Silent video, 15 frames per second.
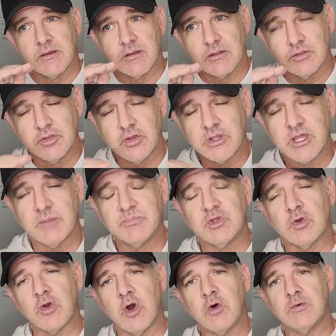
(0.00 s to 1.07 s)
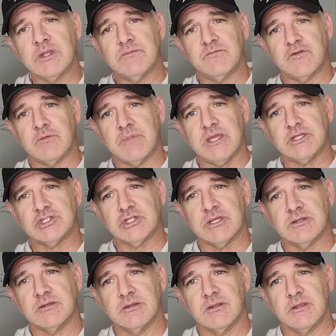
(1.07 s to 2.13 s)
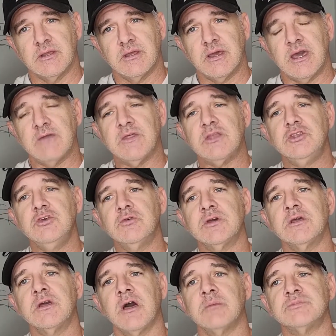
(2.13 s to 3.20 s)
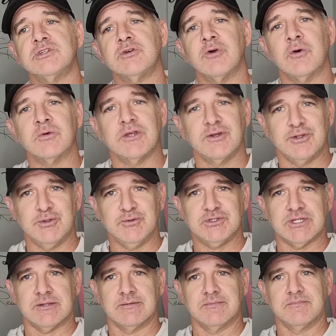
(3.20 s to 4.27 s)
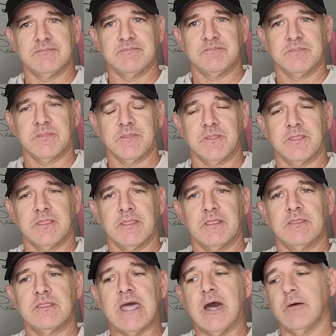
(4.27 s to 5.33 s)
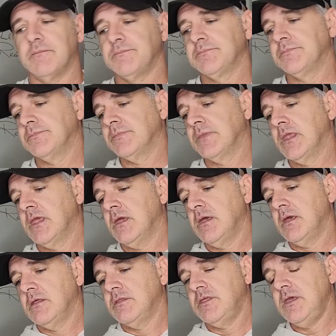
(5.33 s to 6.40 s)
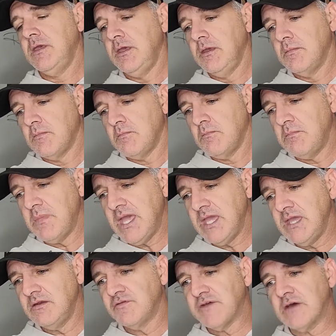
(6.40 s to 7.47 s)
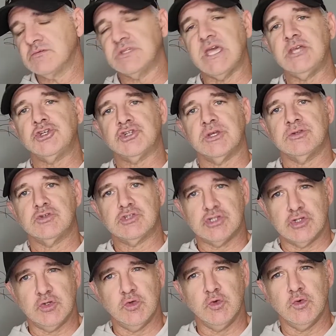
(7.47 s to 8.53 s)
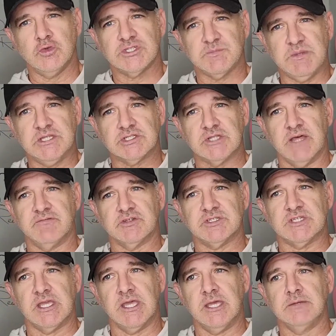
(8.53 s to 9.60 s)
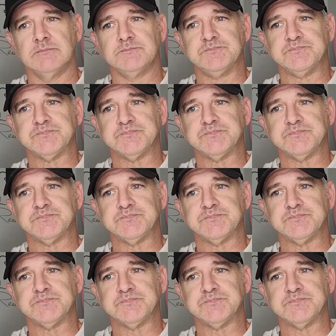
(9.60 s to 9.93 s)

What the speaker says: look up your own information, and then you can come to your own conclusion. Now, the main foundation to speech level singing